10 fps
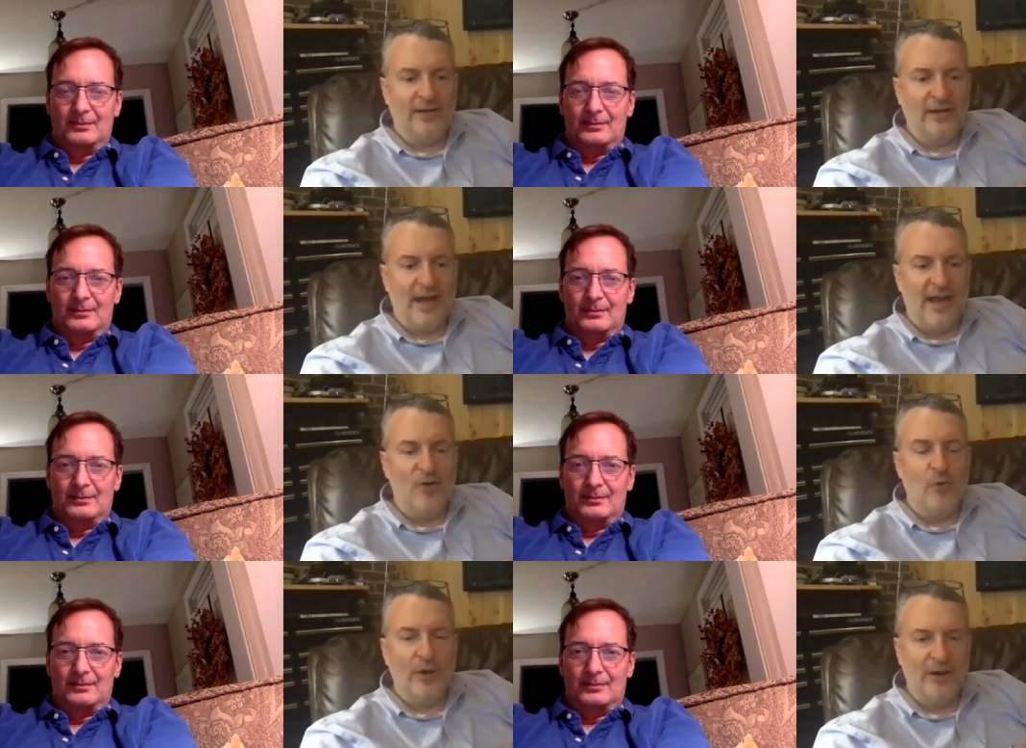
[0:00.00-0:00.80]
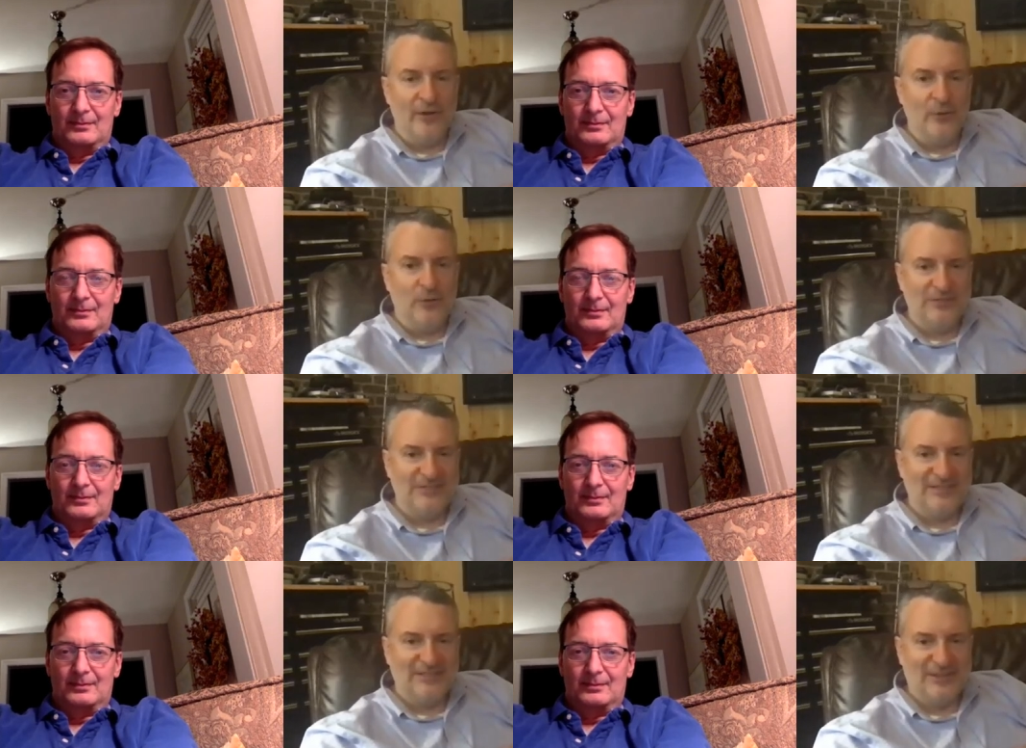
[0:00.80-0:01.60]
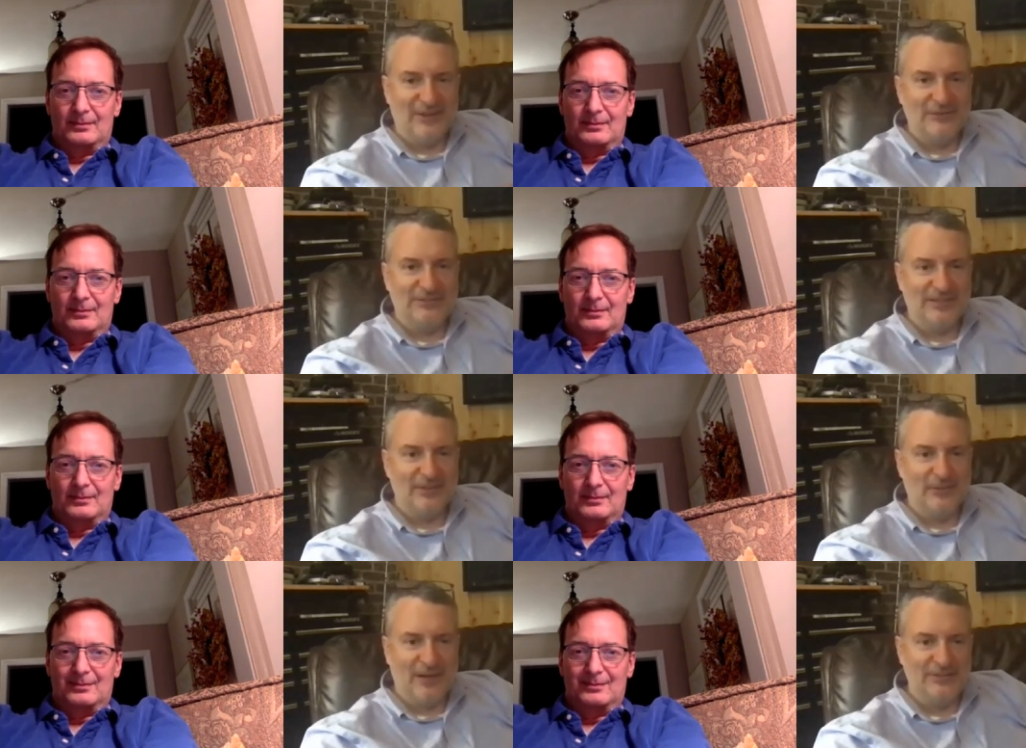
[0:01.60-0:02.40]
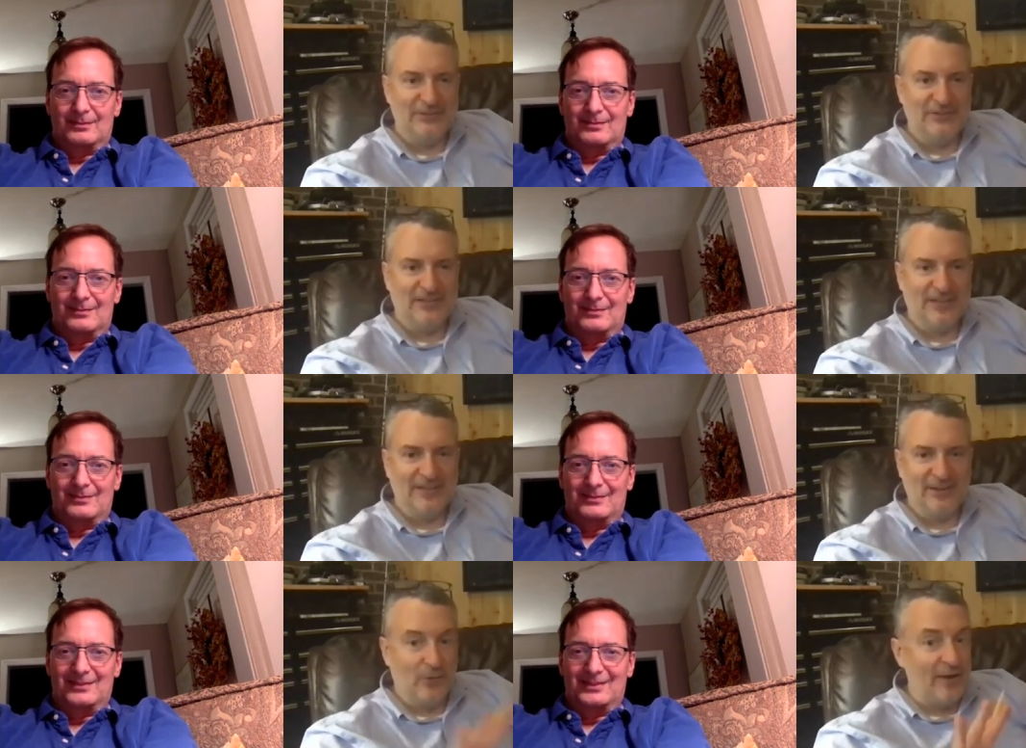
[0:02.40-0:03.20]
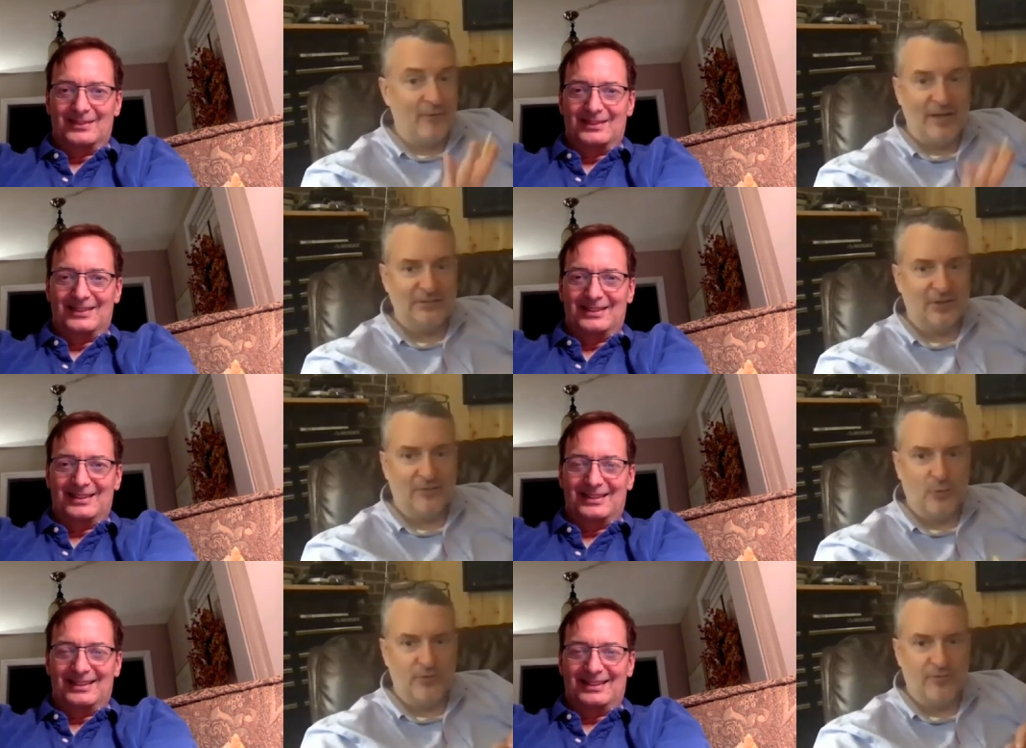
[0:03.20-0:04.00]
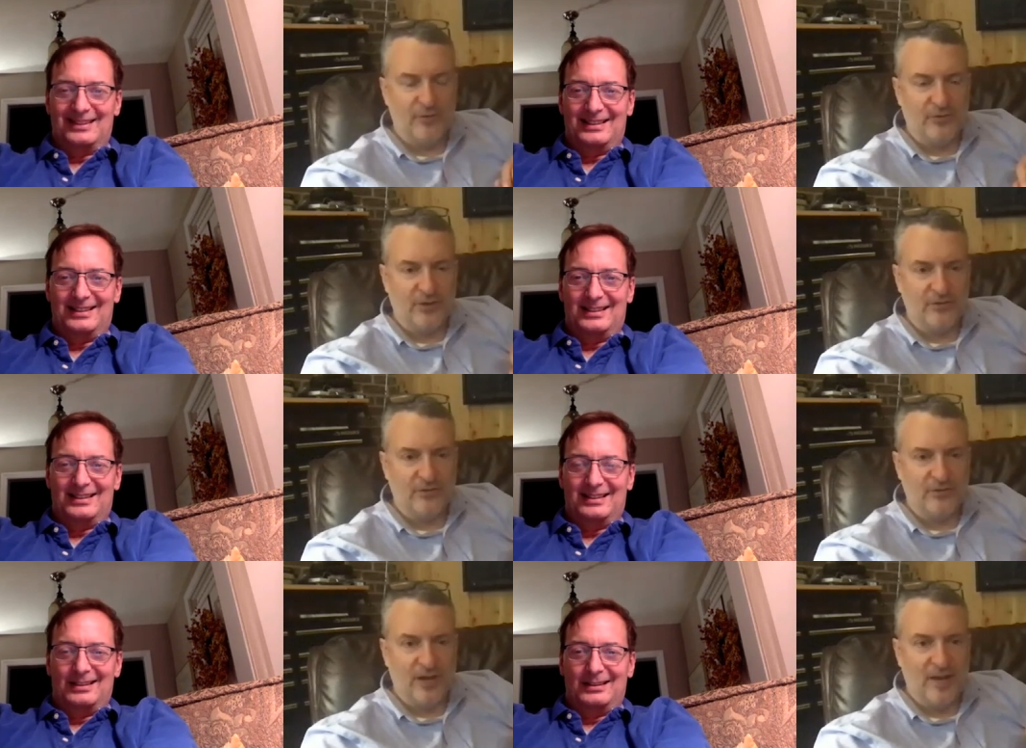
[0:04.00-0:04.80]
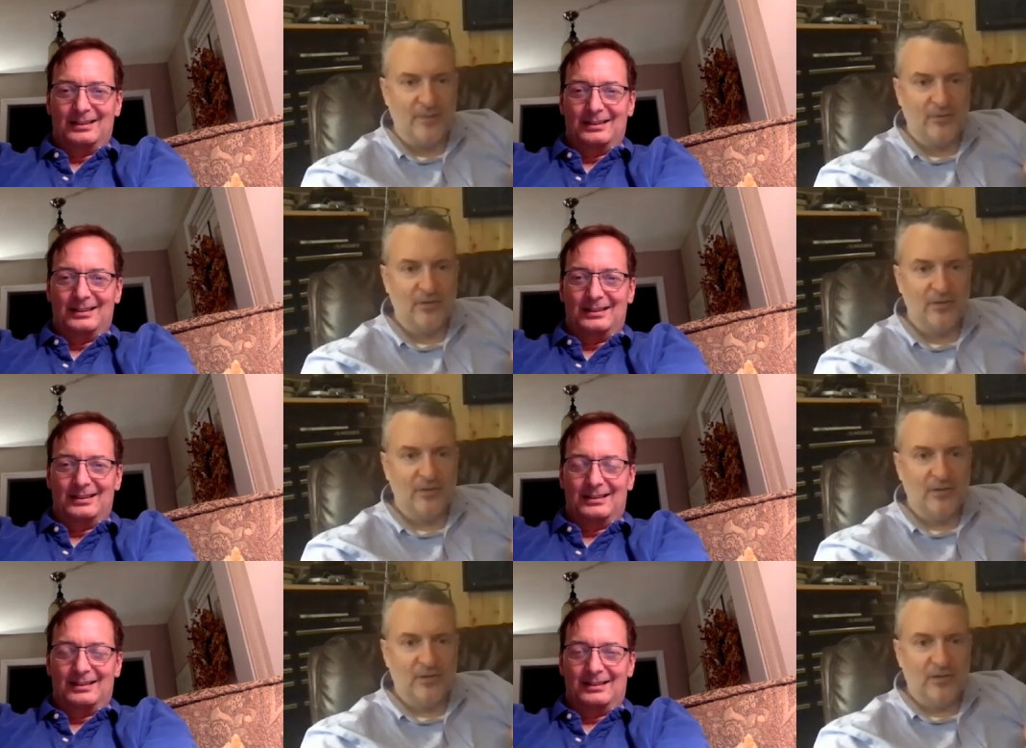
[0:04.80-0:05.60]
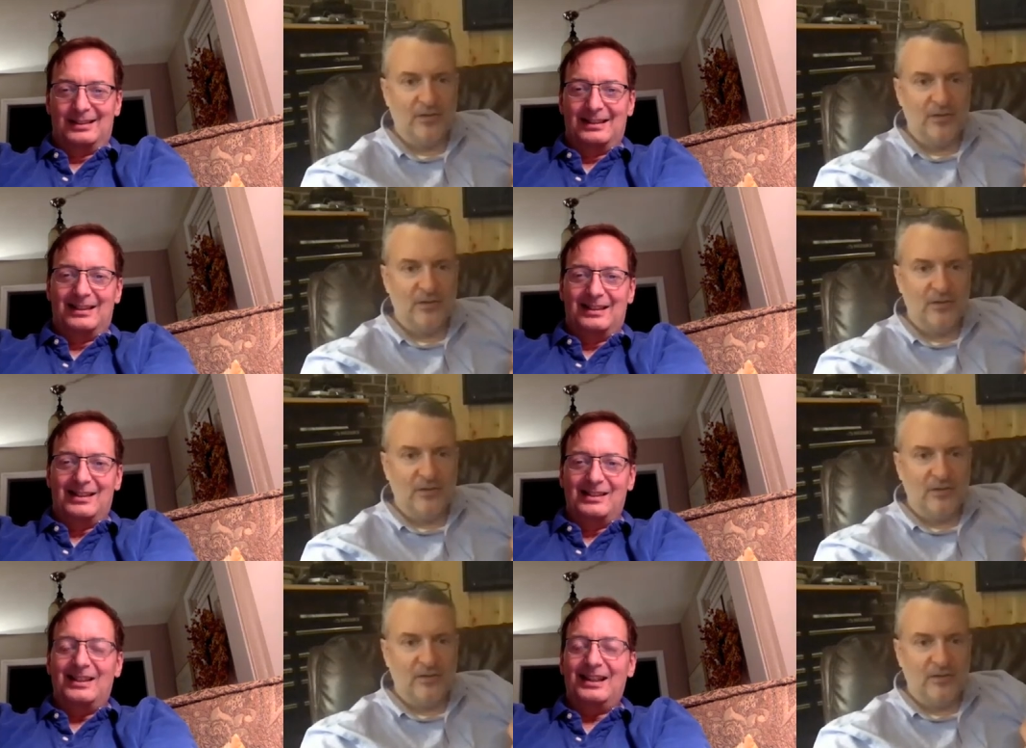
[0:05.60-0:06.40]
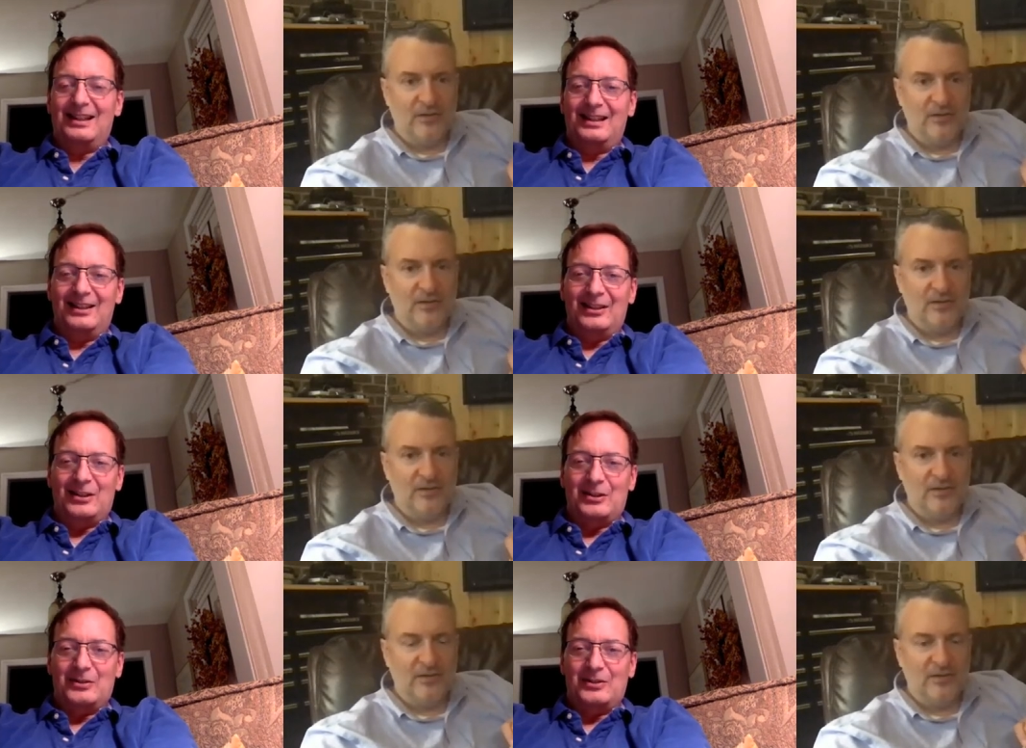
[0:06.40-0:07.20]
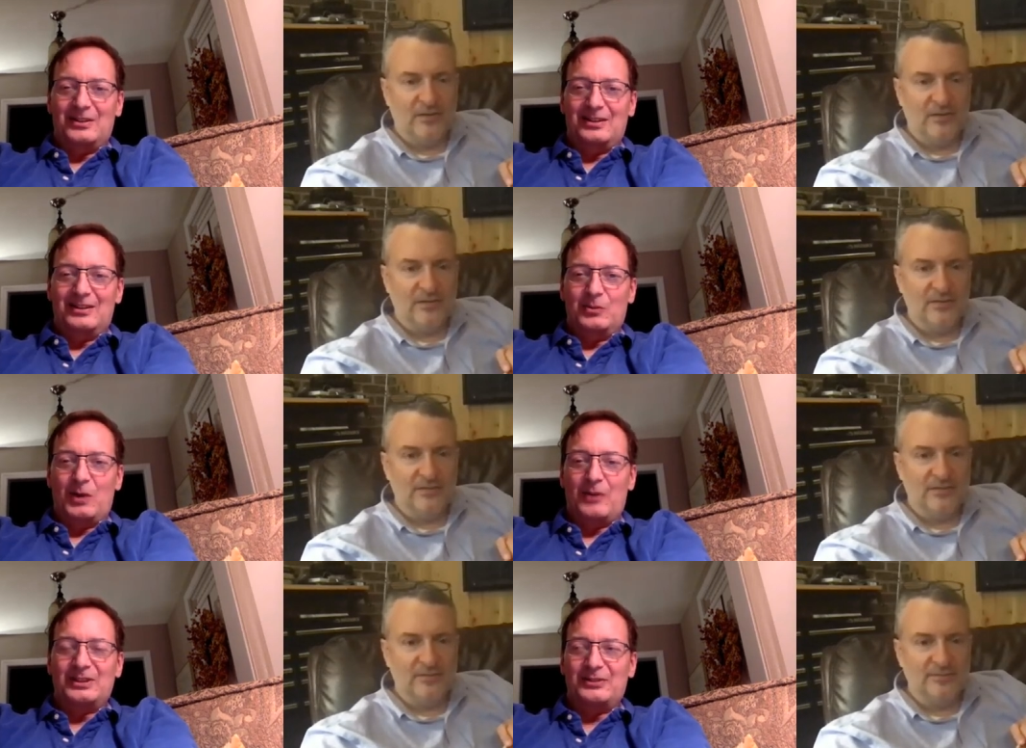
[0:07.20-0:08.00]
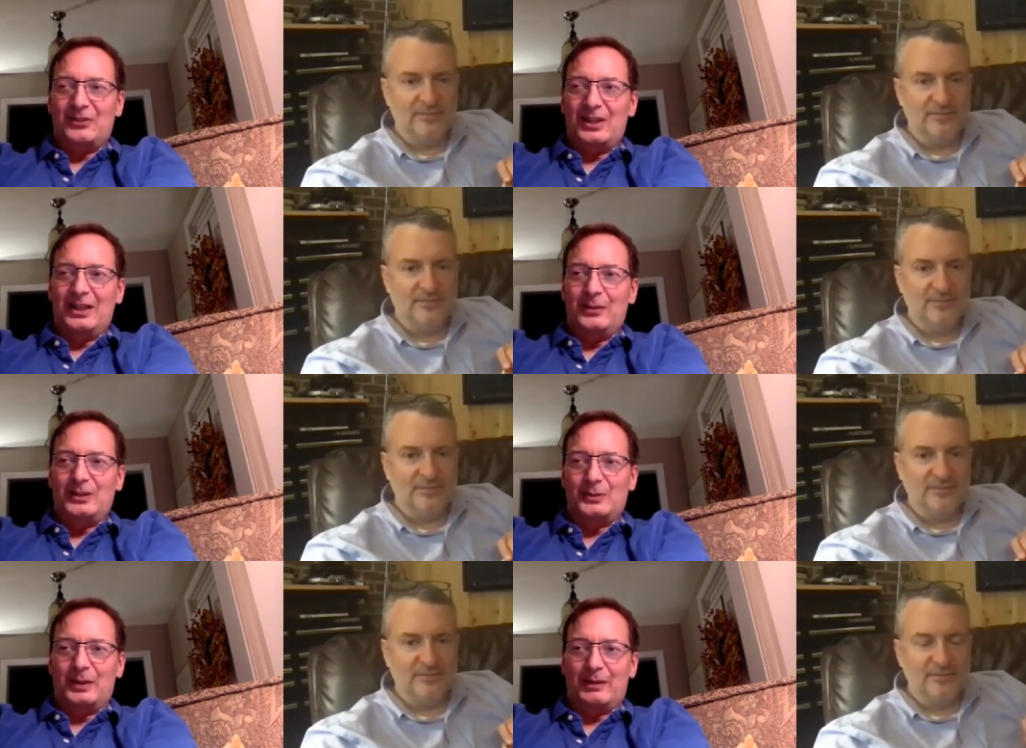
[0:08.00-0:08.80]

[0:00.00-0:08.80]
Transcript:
Speaker 1: How weird was it to go sit in a restaurant tonight? In a great restaurant, Fourth Street Filling Station is phenomenal.
Speaker 2: Yeah, you know what was funny was we were